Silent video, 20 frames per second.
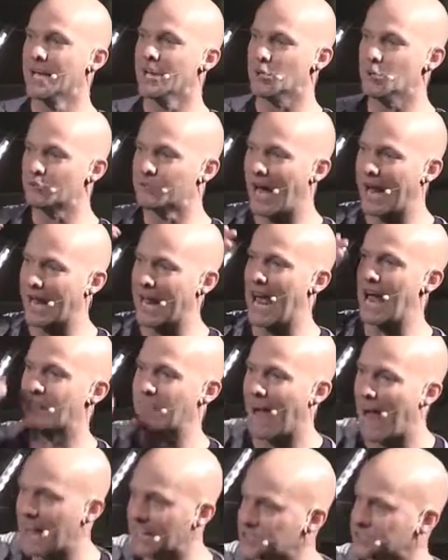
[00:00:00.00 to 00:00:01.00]
you've got to have
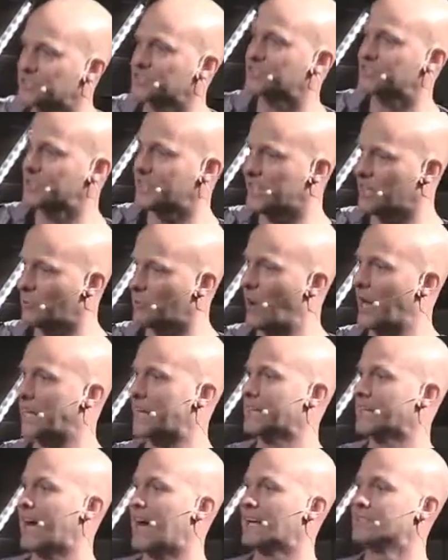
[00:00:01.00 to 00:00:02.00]
eyes to see and
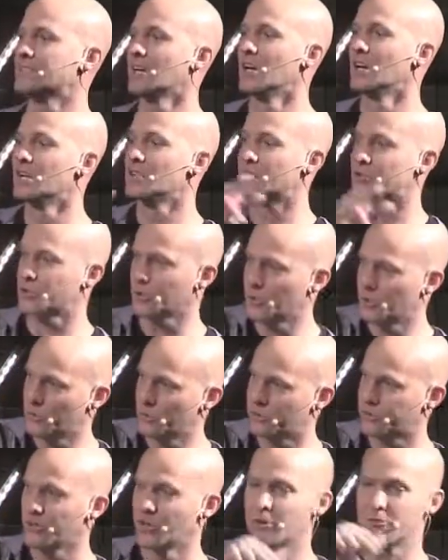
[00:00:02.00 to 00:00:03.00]
recognize
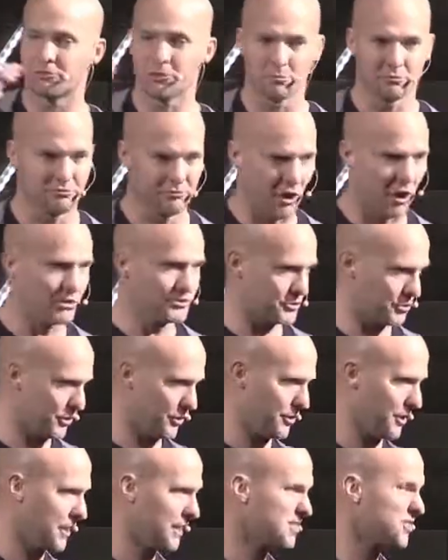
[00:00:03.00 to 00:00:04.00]
truth from
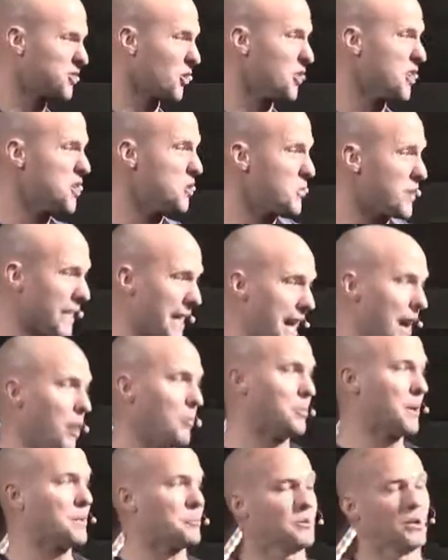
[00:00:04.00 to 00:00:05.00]
falsehood so that you can help
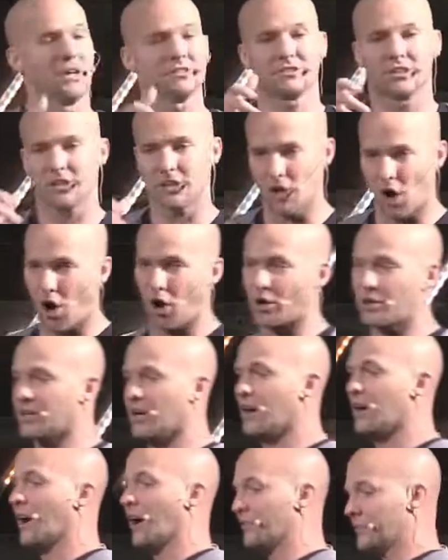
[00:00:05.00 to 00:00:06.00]
people onto the ark
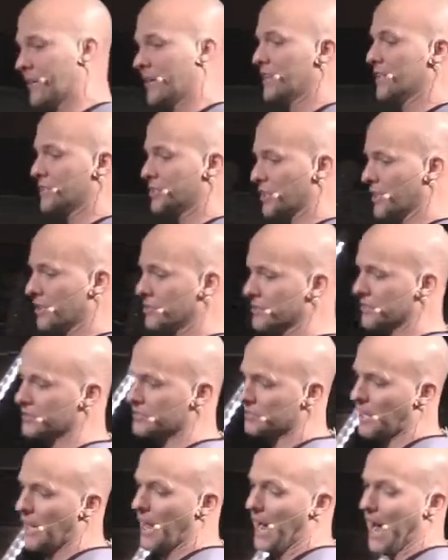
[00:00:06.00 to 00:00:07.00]
of King Jesus.
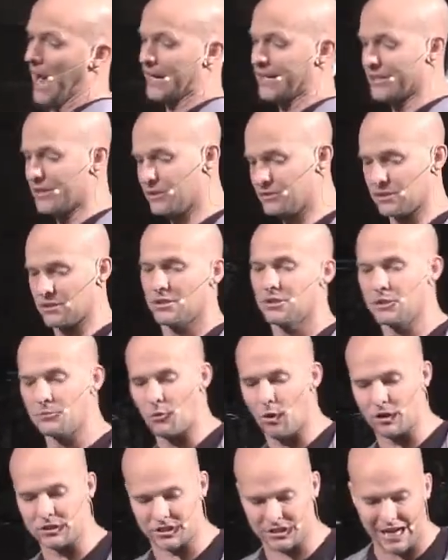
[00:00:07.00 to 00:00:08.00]
I could use a little
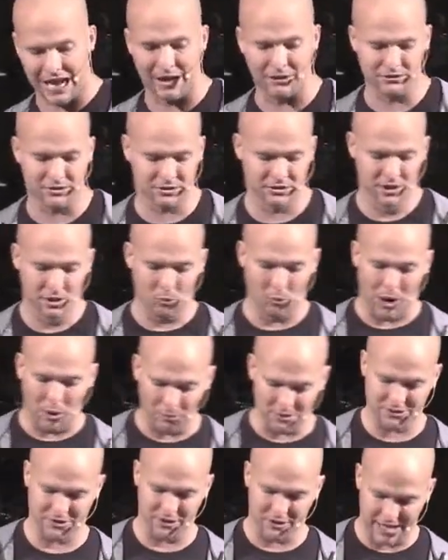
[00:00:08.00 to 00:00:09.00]
more shouts while we
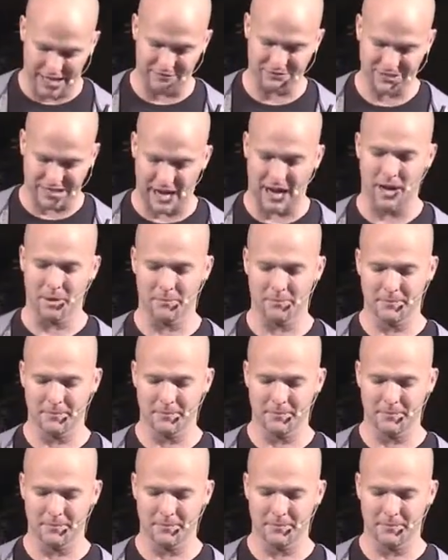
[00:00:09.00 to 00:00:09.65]
still have time.